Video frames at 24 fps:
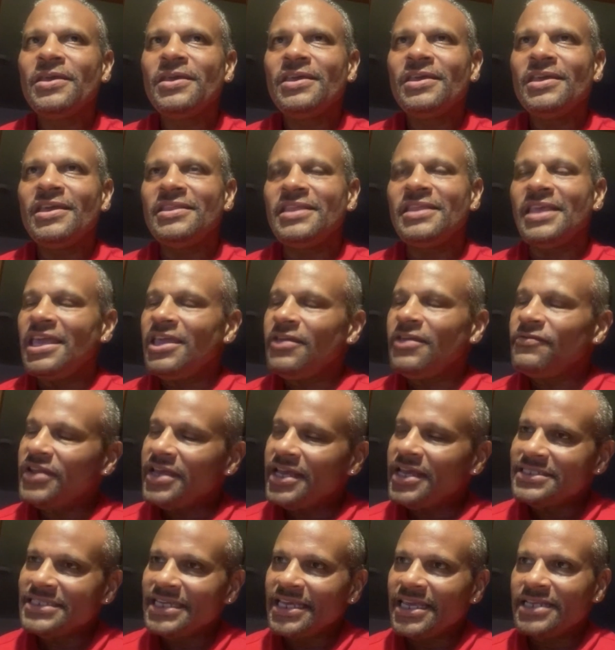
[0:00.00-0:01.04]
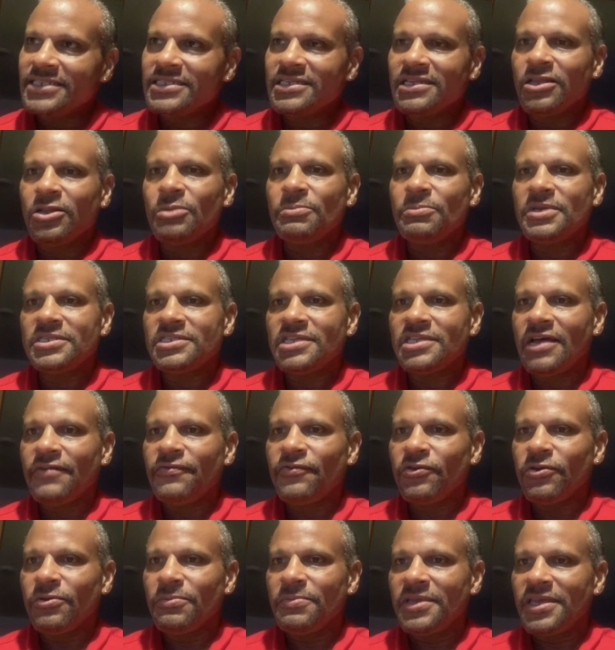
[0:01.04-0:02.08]
In the evenings, it gets a little bit
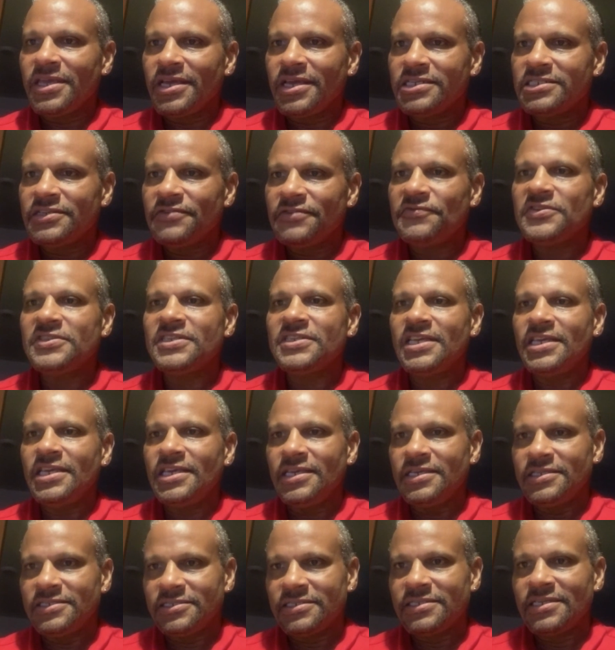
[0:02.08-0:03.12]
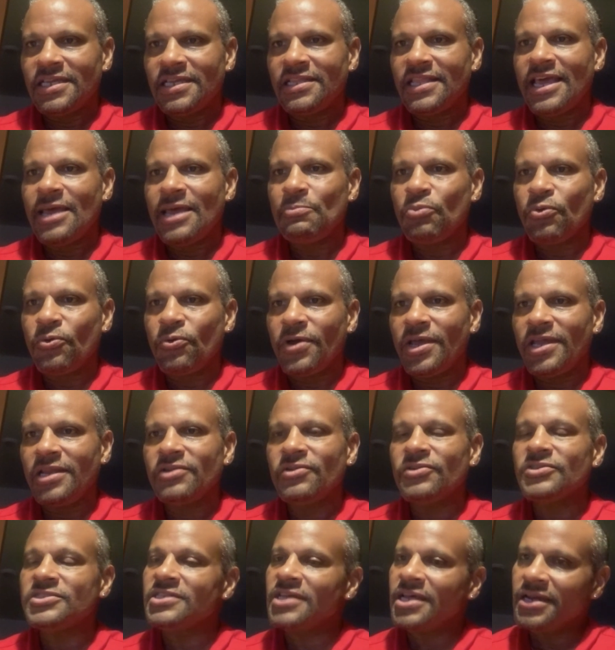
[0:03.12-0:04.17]
tougher because she fatigues at that point, and
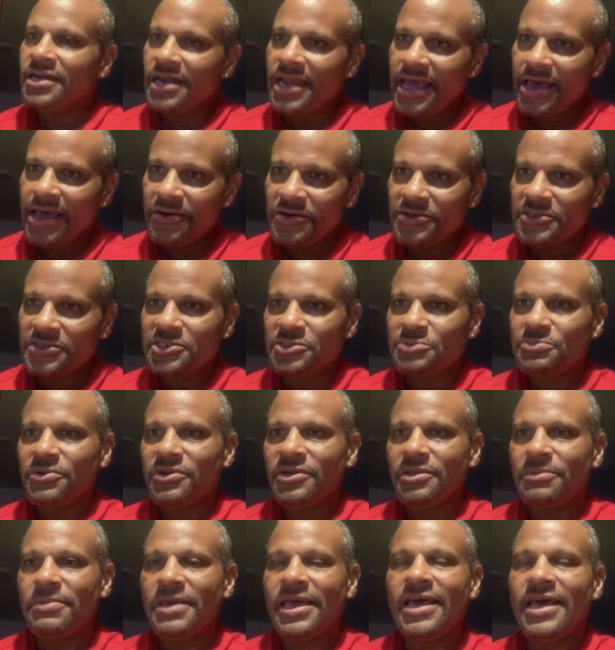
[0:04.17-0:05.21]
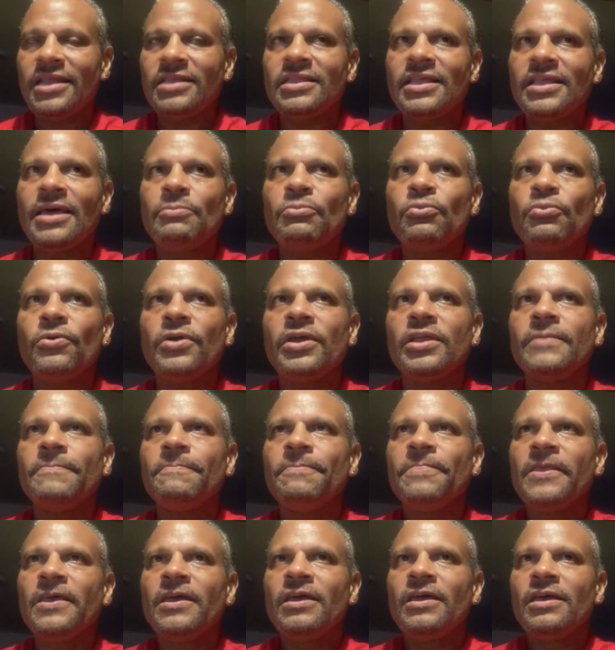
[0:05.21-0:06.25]
her sundowners is pretty bad at that point.
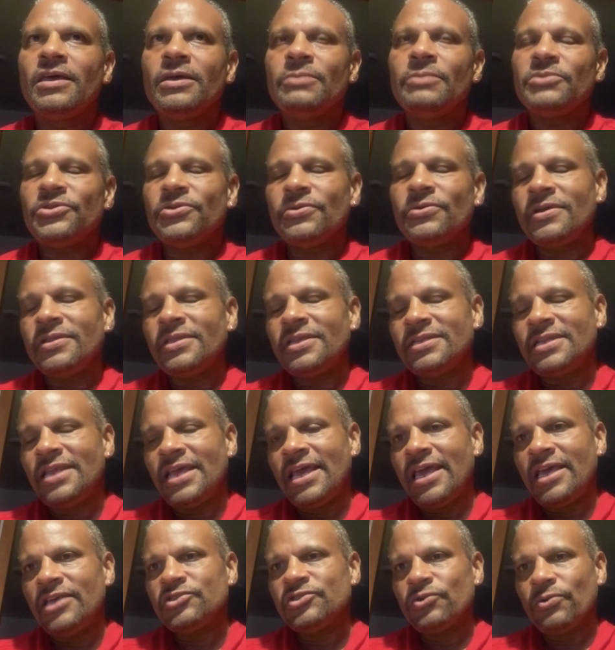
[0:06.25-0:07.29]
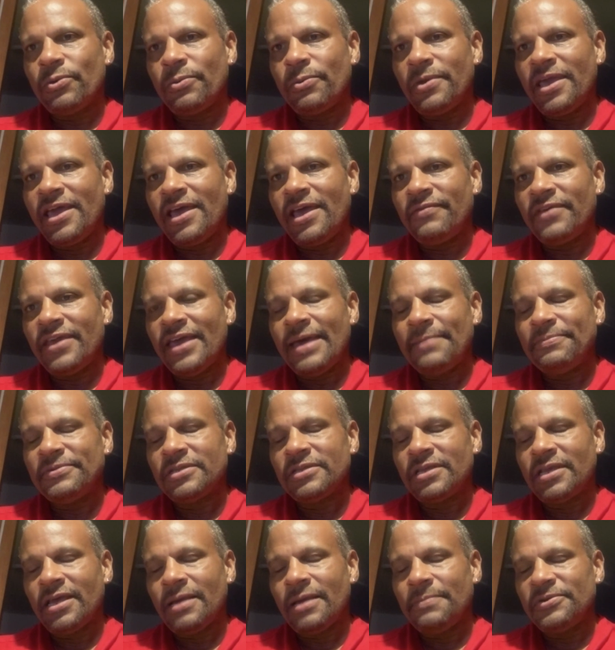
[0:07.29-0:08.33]
But during the days, or when we have the
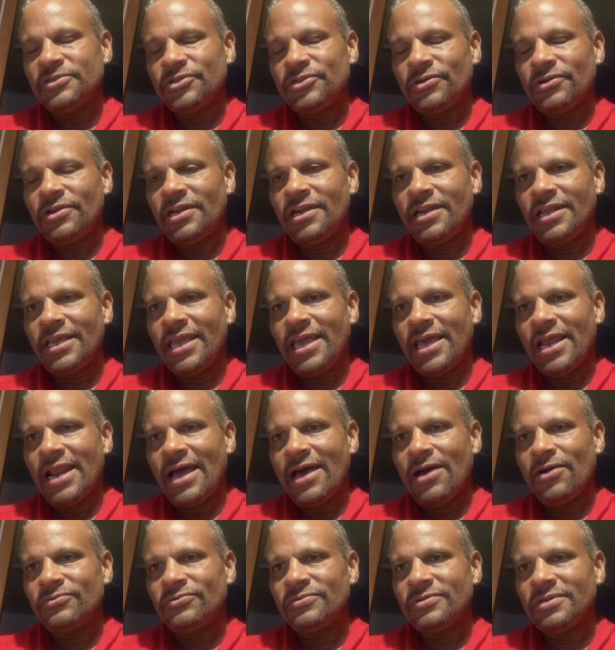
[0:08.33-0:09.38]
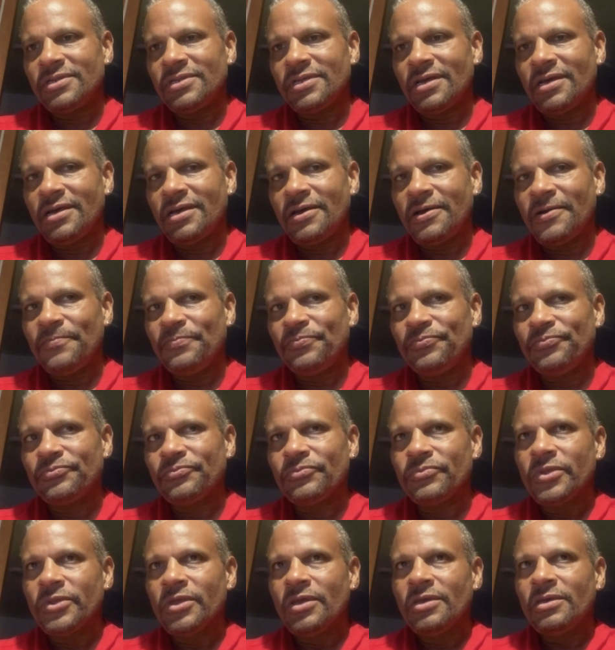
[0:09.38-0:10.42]
opportunity to get out
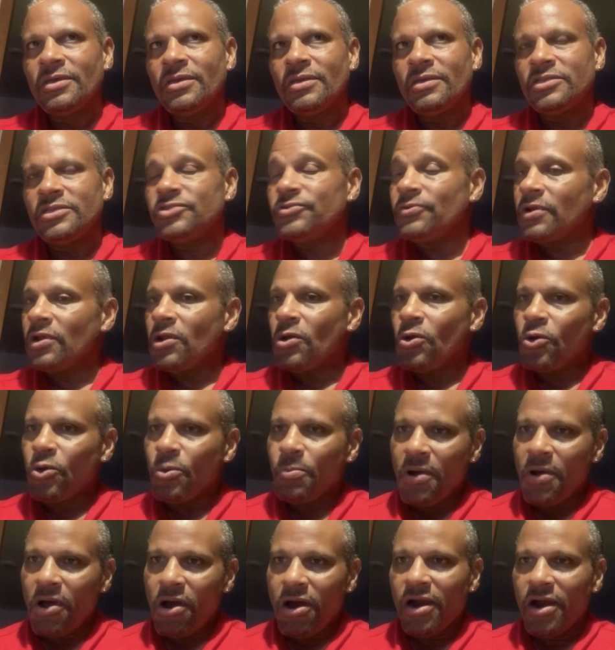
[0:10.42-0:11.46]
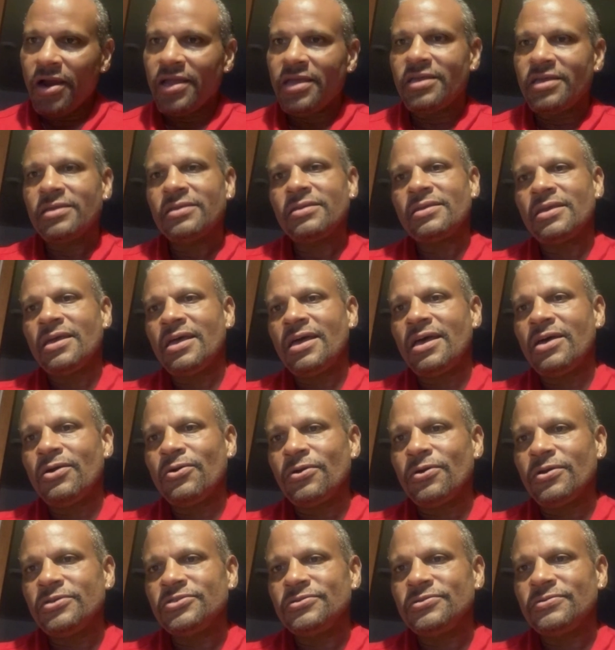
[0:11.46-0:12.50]
to a local park
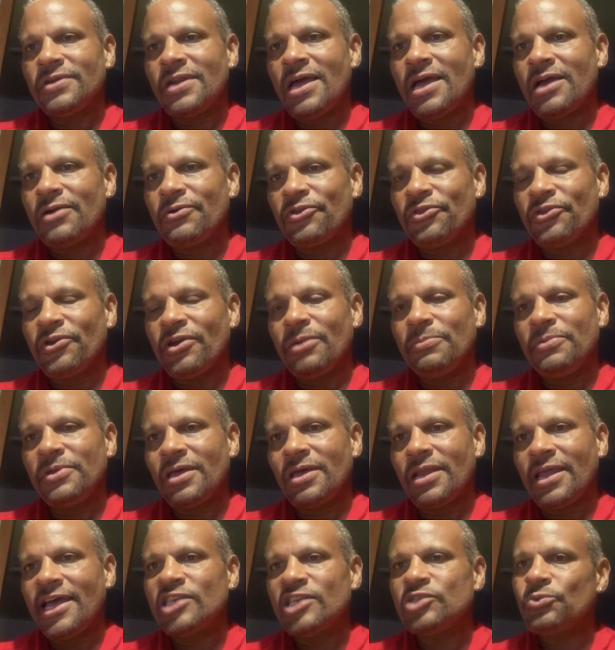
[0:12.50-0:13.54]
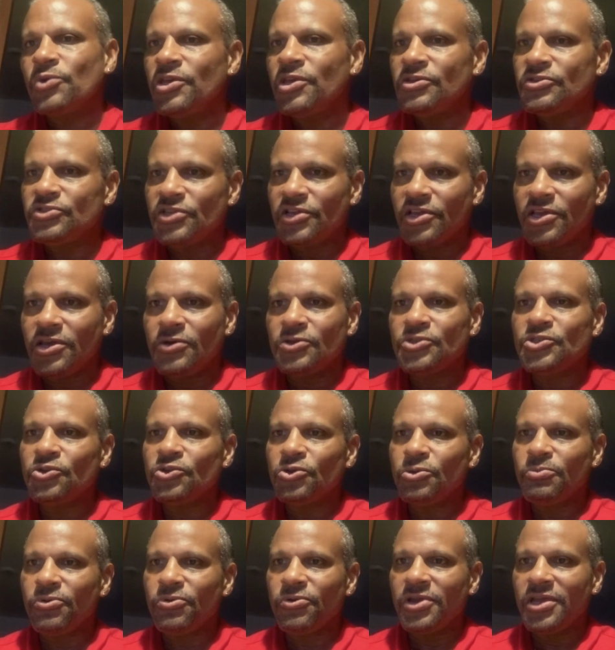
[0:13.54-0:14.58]
or to an aquatherapy class we used to go
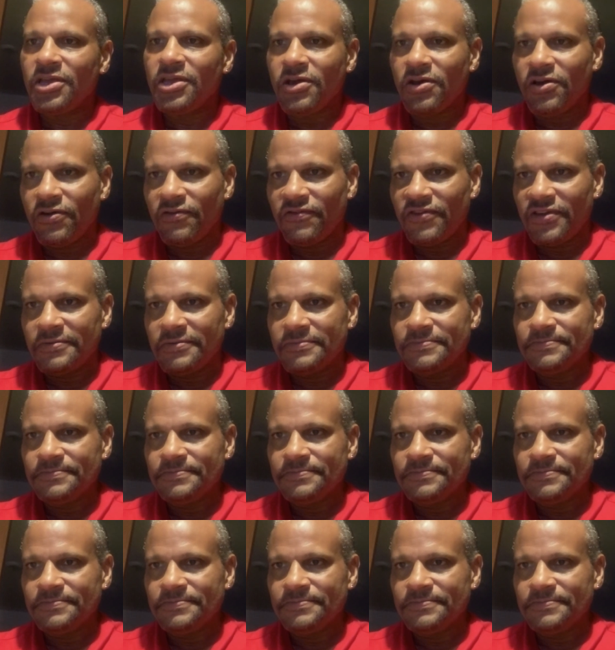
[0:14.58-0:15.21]
to pre-COVID,